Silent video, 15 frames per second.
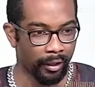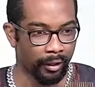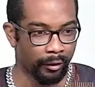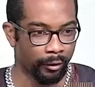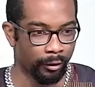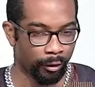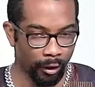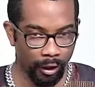
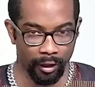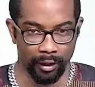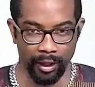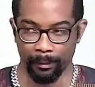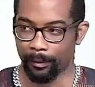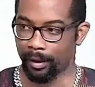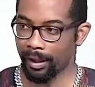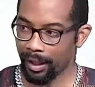God, I'm
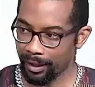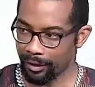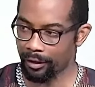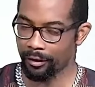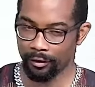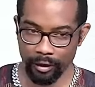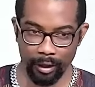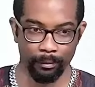ninety
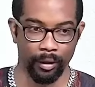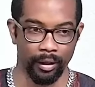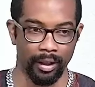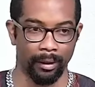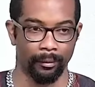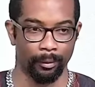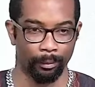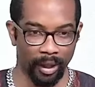something. I'm
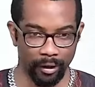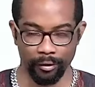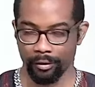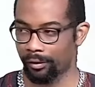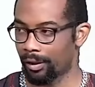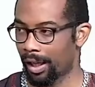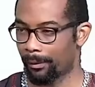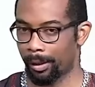about to,
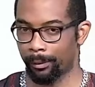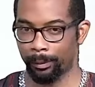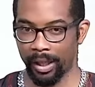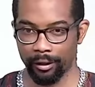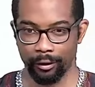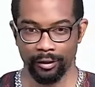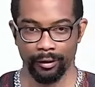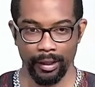I'm about to
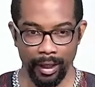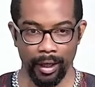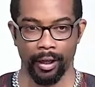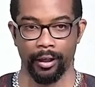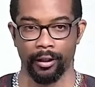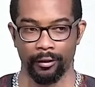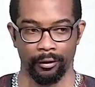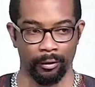die.
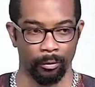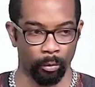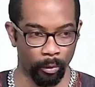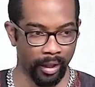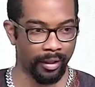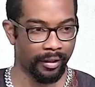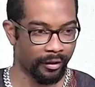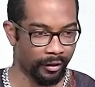When is
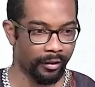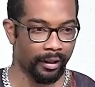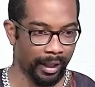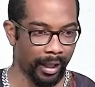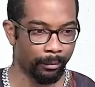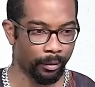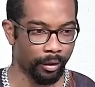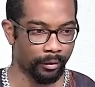this
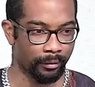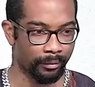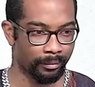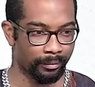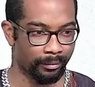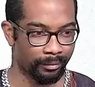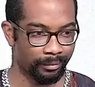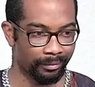happening?
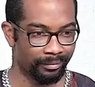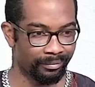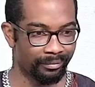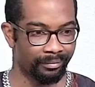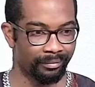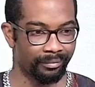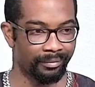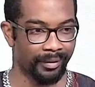
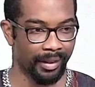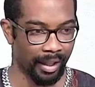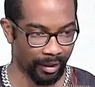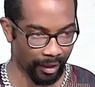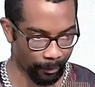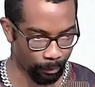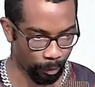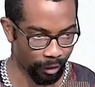There's an
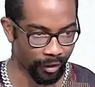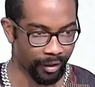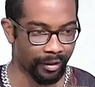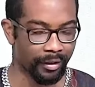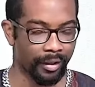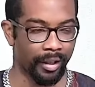appointed time.